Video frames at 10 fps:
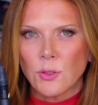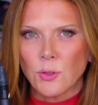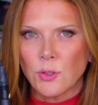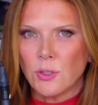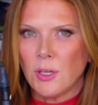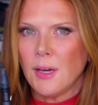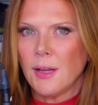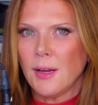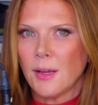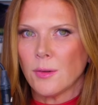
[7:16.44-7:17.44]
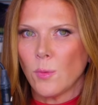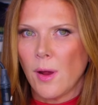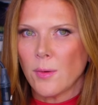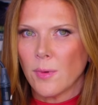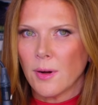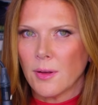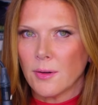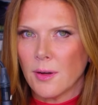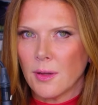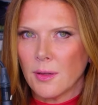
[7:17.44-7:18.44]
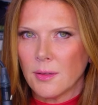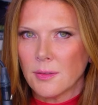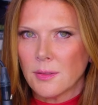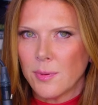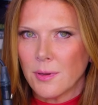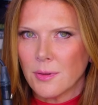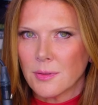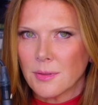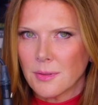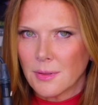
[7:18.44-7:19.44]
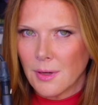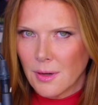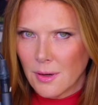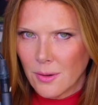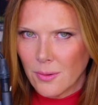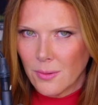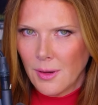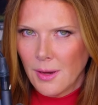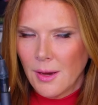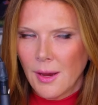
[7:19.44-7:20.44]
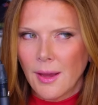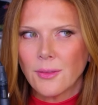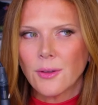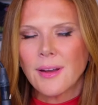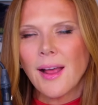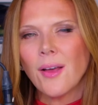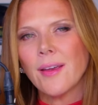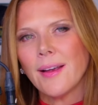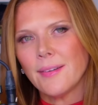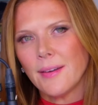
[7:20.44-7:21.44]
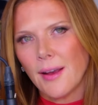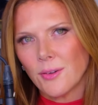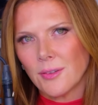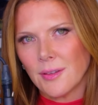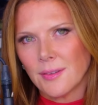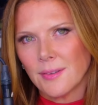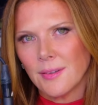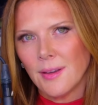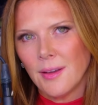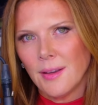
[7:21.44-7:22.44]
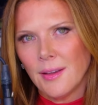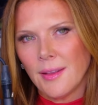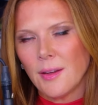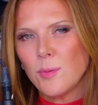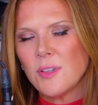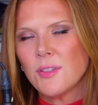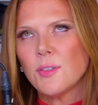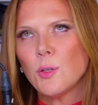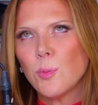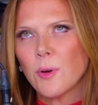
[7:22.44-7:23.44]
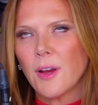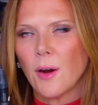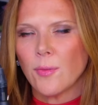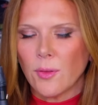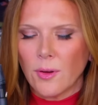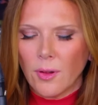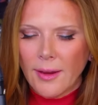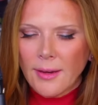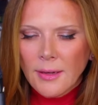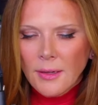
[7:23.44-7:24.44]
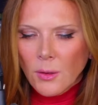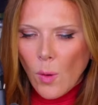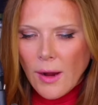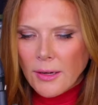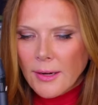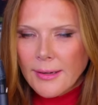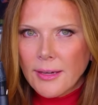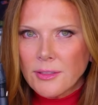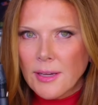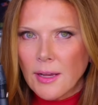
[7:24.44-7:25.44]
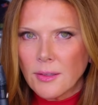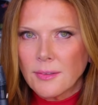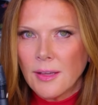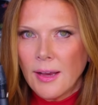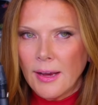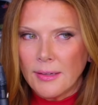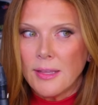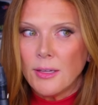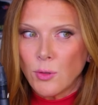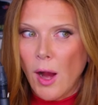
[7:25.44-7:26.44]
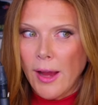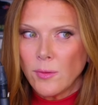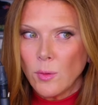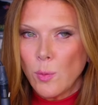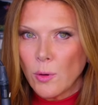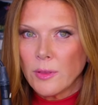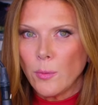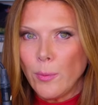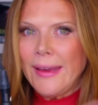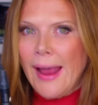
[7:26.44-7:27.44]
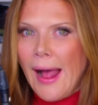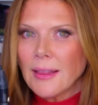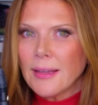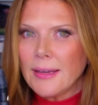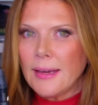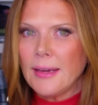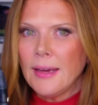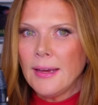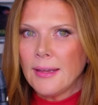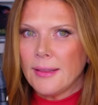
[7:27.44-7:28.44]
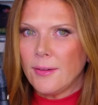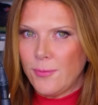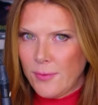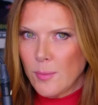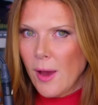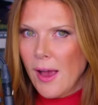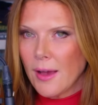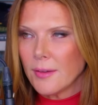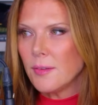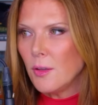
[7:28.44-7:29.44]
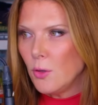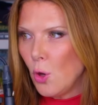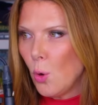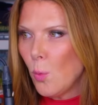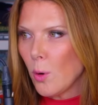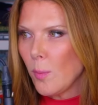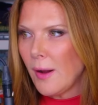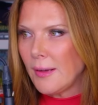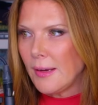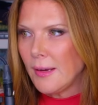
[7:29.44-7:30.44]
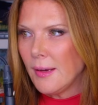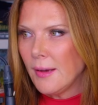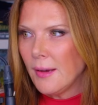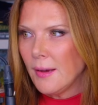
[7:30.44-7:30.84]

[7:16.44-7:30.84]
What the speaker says: So CNN went where they're not supposed to go. And look at how they had to couch this. They had to be super careful. They're like walking on eggshells as they try and report the reality that FEMA has no more money.